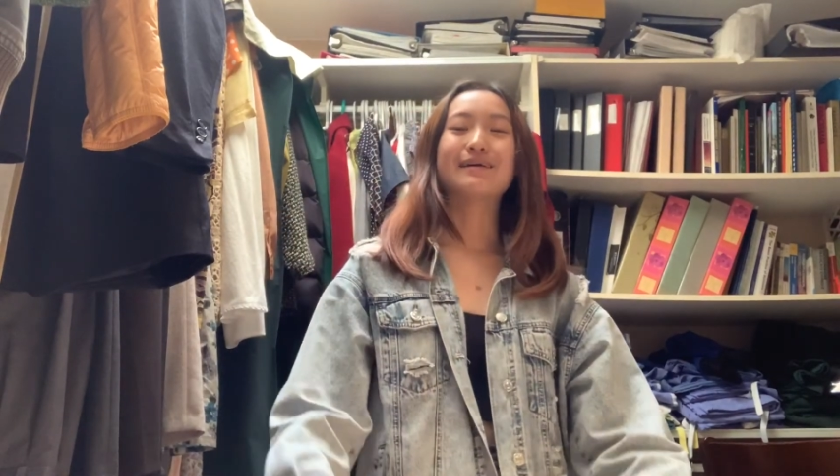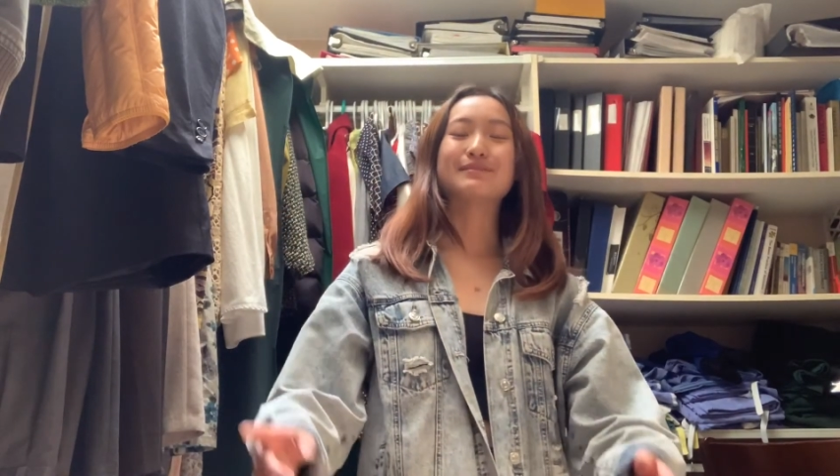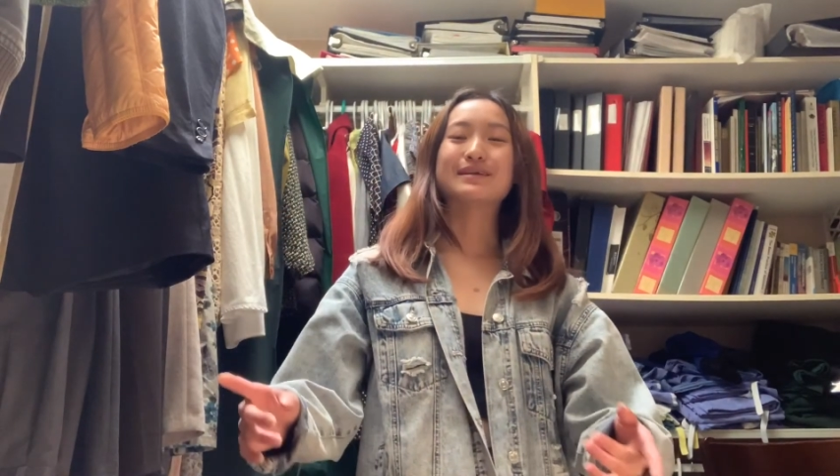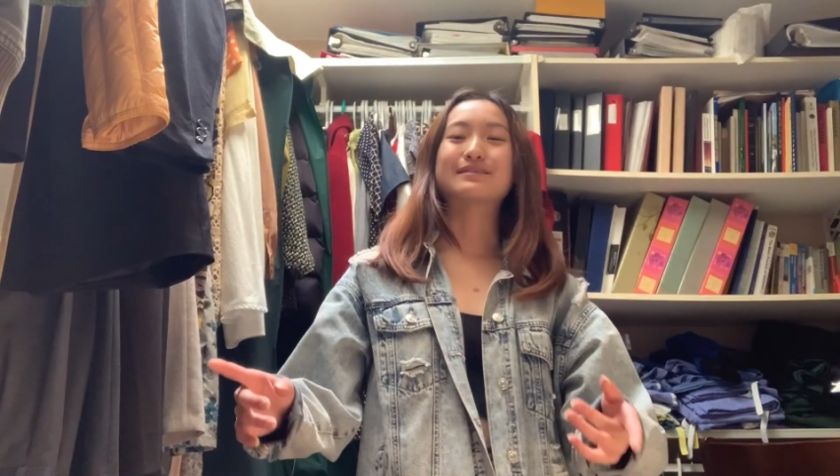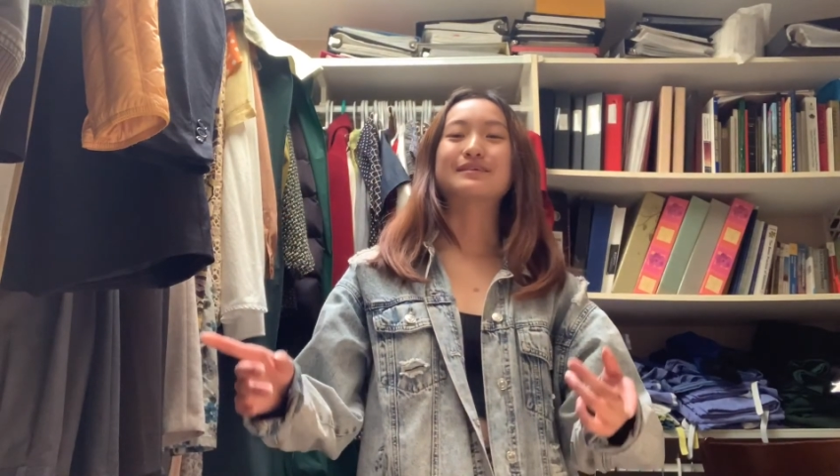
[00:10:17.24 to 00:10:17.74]
that
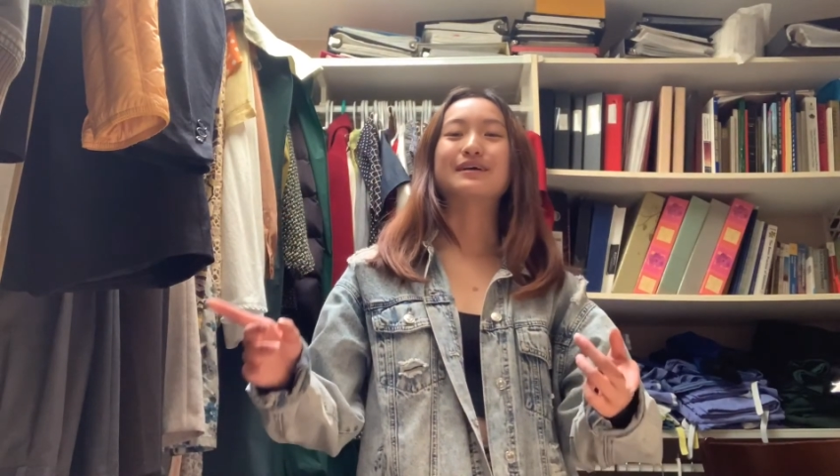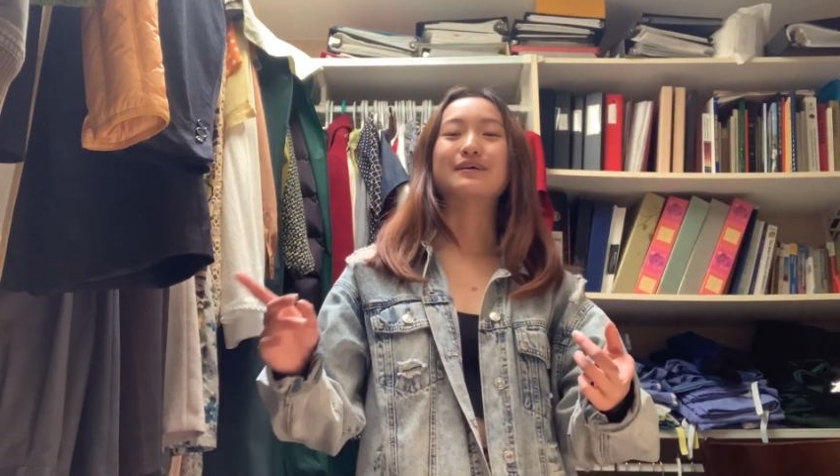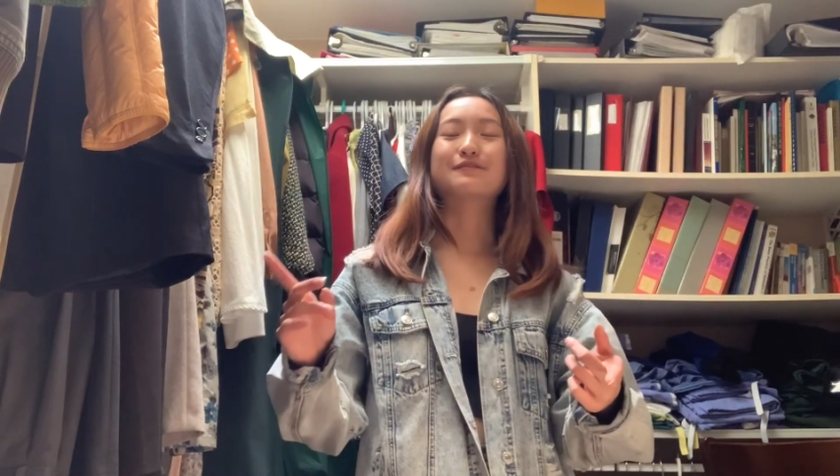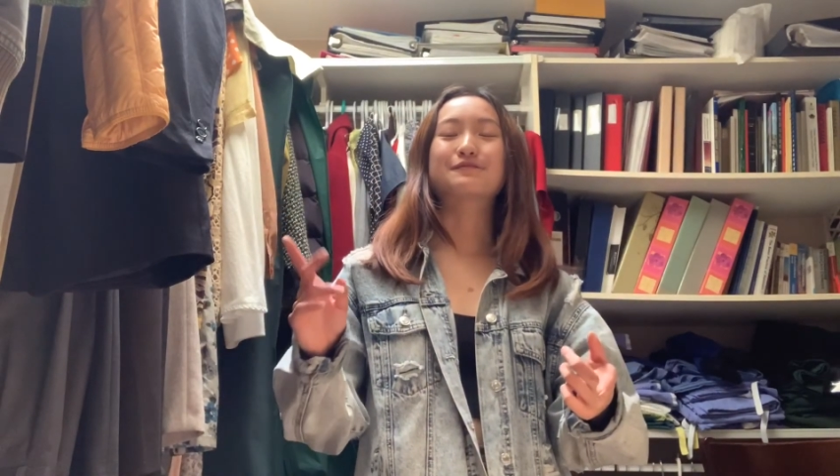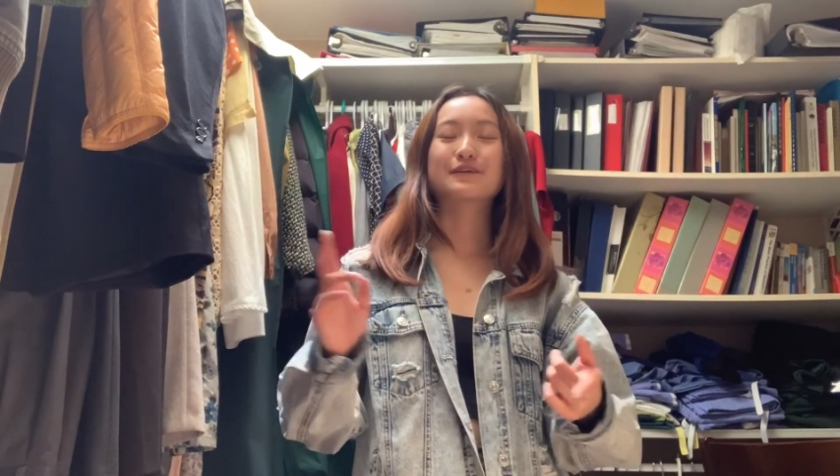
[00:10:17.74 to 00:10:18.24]
means
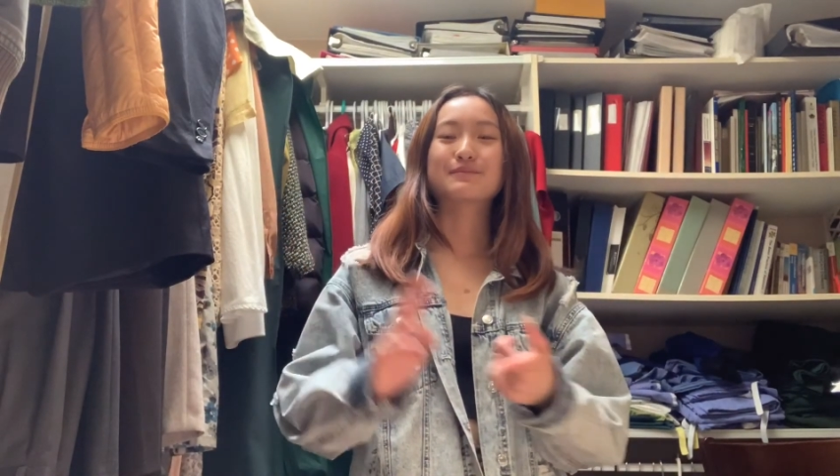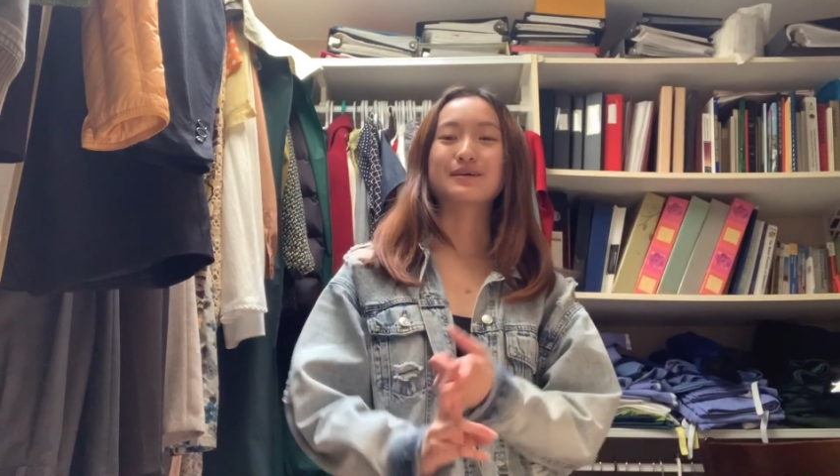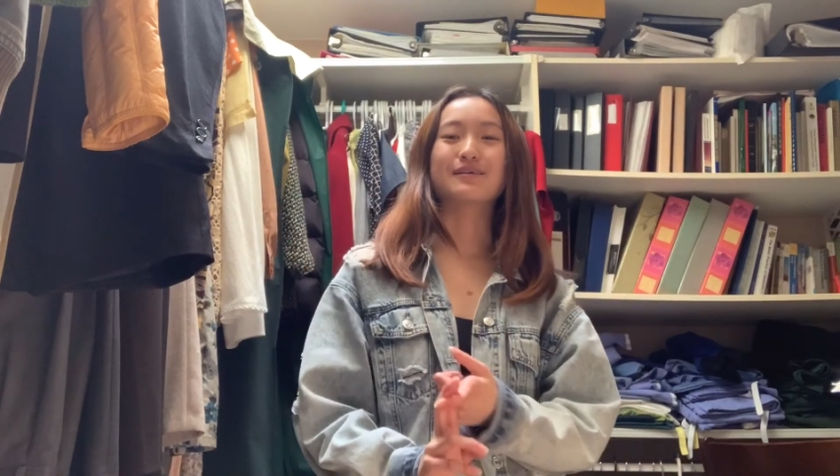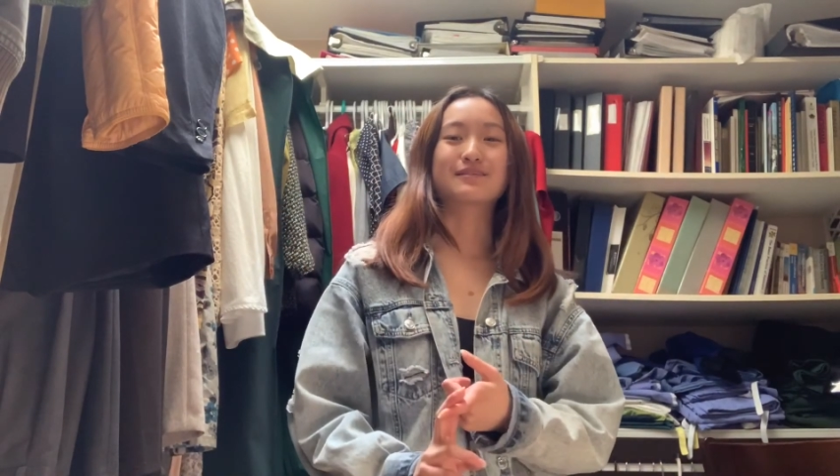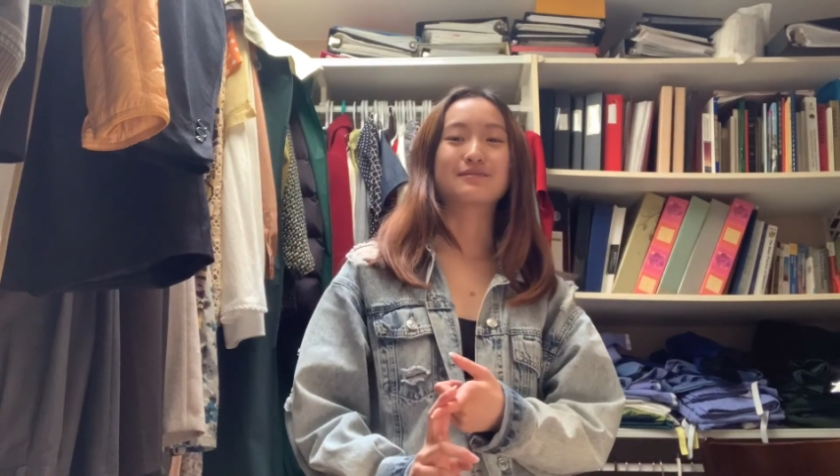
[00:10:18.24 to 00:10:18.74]
the fermion